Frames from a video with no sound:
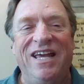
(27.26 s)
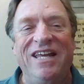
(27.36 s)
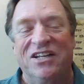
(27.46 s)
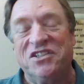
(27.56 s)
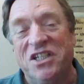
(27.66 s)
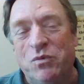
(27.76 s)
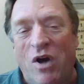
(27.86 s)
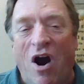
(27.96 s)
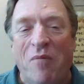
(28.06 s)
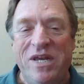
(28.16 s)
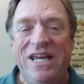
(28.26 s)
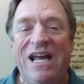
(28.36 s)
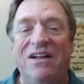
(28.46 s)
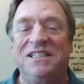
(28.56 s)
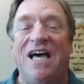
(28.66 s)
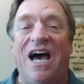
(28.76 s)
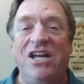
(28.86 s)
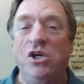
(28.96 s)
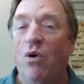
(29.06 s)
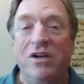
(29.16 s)
Now, since we are meeting
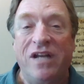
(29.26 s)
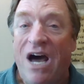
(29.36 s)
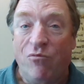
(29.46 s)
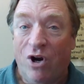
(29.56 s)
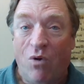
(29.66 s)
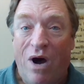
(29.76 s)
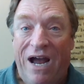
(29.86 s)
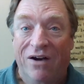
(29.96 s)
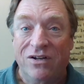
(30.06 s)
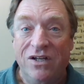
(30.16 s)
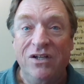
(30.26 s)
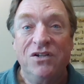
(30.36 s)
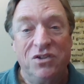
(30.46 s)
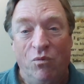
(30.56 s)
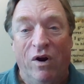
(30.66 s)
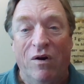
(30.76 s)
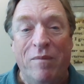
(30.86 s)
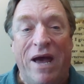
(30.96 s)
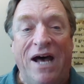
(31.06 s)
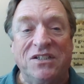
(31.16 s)
outside, you are not required to wear a
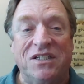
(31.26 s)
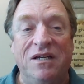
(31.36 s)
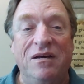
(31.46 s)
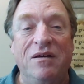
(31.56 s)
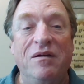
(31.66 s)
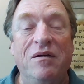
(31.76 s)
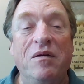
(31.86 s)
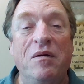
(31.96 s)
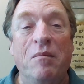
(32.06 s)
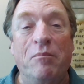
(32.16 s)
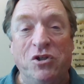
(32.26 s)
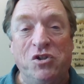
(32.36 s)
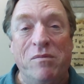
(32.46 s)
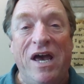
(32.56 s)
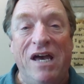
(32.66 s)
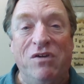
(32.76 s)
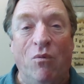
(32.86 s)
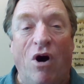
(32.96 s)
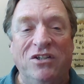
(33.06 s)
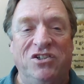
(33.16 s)
mask, but you may if you
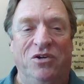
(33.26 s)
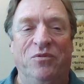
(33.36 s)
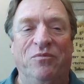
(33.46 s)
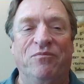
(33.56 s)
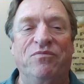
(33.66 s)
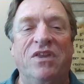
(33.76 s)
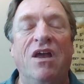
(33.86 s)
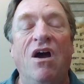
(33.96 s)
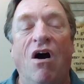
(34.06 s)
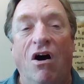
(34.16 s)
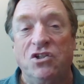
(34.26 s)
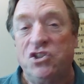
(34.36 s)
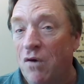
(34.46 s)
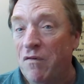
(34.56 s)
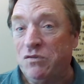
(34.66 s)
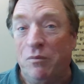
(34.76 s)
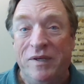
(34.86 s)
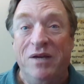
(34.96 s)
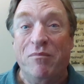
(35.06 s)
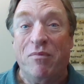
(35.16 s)
want to. Our service will
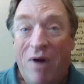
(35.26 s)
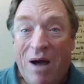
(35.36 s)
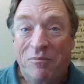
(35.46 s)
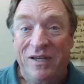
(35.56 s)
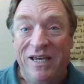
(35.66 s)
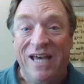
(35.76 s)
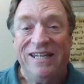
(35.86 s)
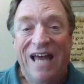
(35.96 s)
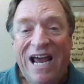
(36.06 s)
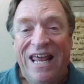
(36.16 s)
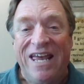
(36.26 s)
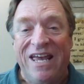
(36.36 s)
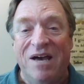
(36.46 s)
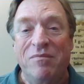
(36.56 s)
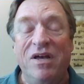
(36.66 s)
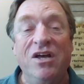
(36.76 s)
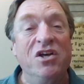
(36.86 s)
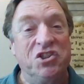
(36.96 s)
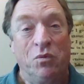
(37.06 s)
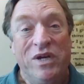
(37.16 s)
begin promptly at 9 a.m.
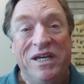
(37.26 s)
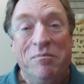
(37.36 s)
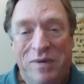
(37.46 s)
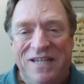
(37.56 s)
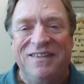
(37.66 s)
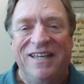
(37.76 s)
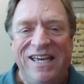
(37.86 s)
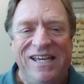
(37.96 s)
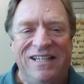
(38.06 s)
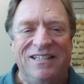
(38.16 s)
so we can beat the heat